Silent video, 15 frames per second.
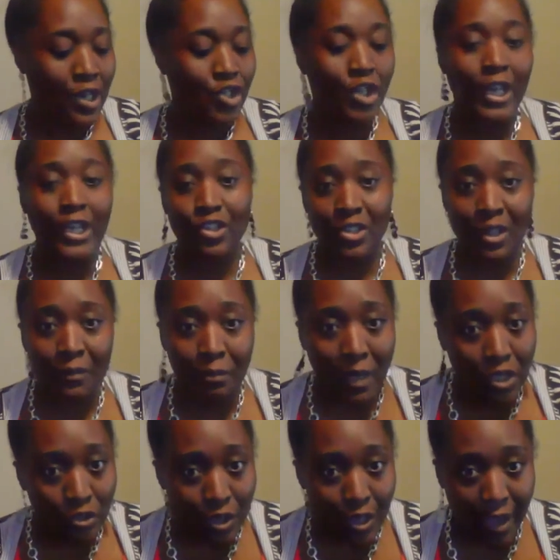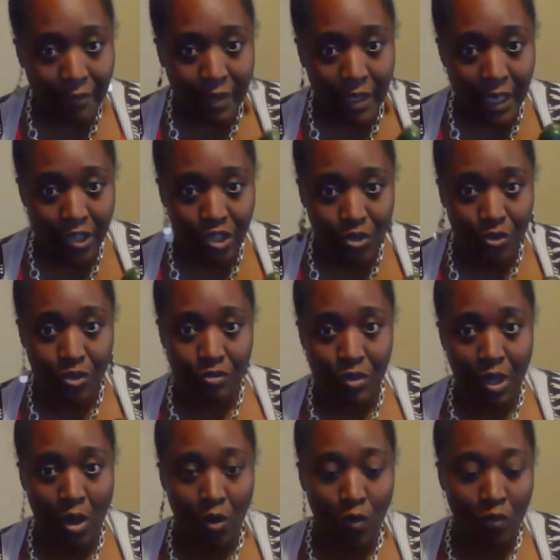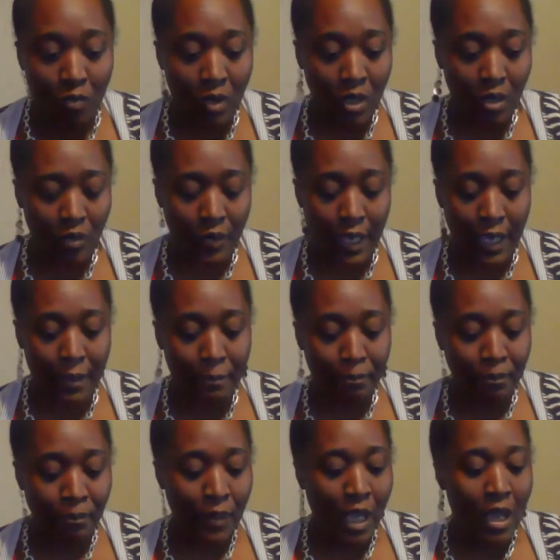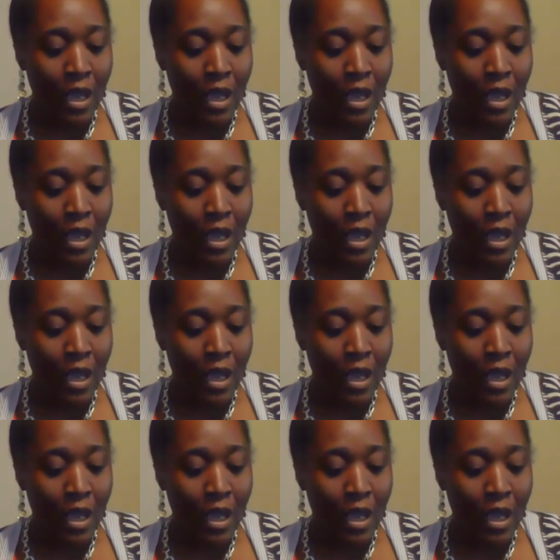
So get yourself, make sure you have a nice juicer in the home, okay?